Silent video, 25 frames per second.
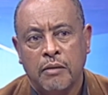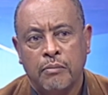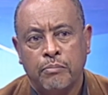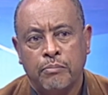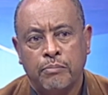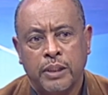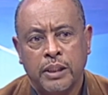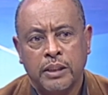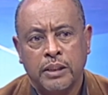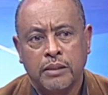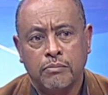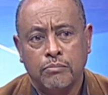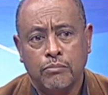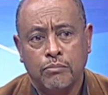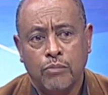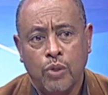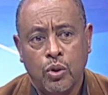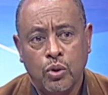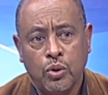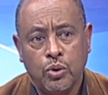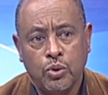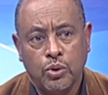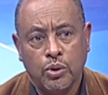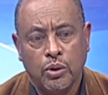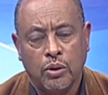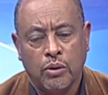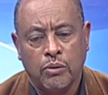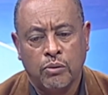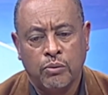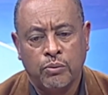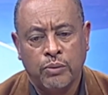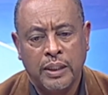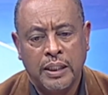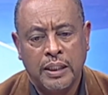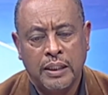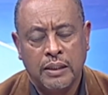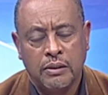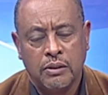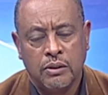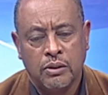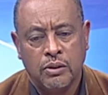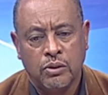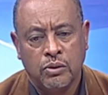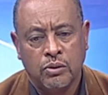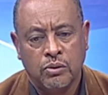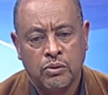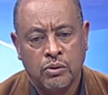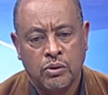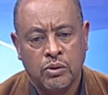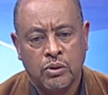But more so, when
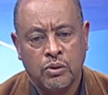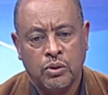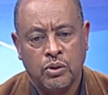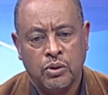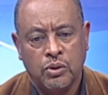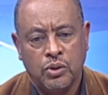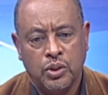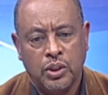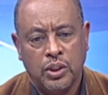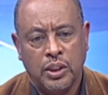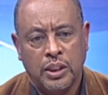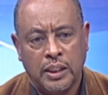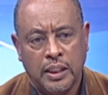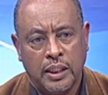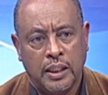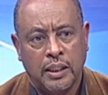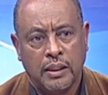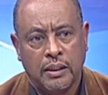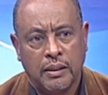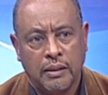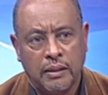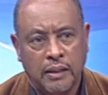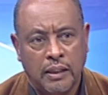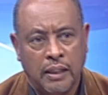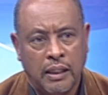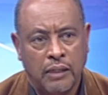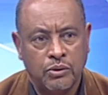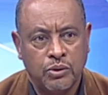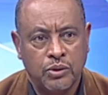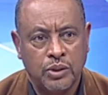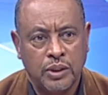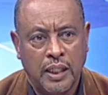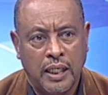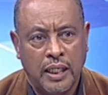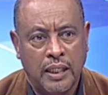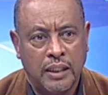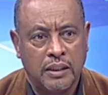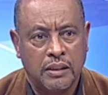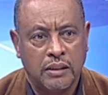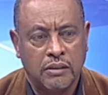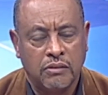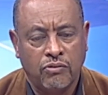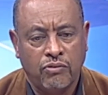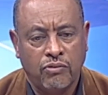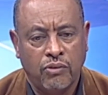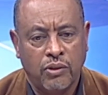you consider outsiders,